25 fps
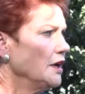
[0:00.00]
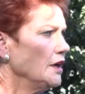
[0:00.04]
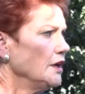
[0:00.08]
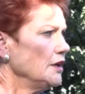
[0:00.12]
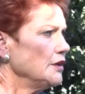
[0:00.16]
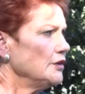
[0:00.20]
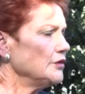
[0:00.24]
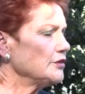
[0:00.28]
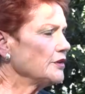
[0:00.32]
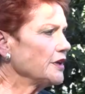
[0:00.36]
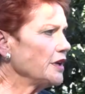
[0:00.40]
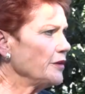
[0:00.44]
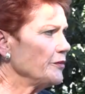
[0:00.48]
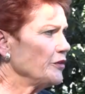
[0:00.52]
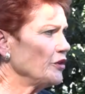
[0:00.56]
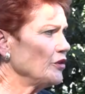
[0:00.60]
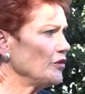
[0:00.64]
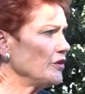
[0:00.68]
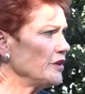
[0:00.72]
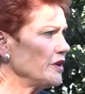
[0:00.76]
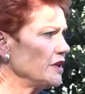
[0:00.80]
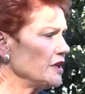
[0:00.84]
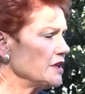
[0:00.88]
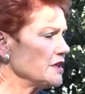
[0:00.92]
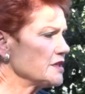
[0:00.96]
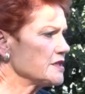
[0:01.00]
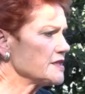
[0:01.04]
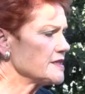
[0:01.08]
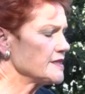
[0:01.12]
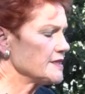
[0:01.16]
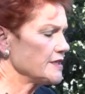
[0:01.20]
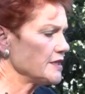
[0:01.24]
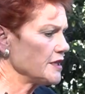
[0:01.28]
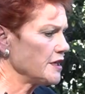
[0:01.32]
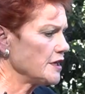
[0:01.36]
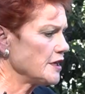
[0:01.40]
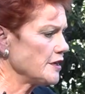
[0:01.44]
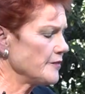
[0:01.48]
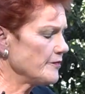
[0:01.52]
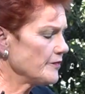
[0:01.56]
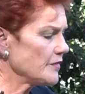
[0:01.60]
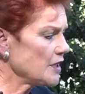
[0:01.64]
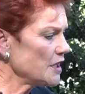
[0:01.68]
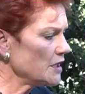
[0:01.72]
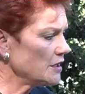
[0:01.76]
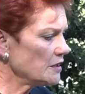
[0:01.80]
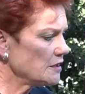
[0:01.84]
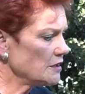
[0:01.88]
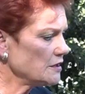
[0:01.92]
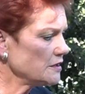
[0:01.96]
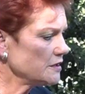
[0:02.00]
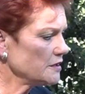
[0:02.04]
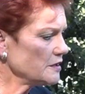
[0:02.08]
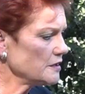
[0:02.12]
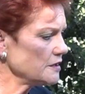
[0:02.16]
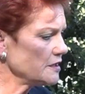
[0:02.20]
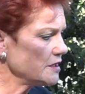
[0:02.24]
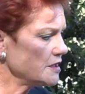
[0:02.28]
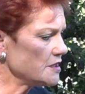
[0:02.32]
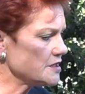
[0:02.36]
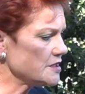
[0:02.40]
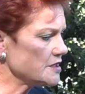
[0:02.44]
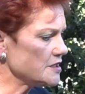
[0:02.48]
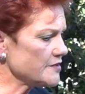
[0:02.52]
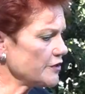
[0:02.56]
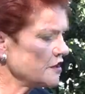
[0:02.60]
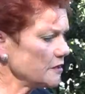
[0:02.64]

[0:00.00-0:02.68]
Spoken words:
Look, Emma, it's very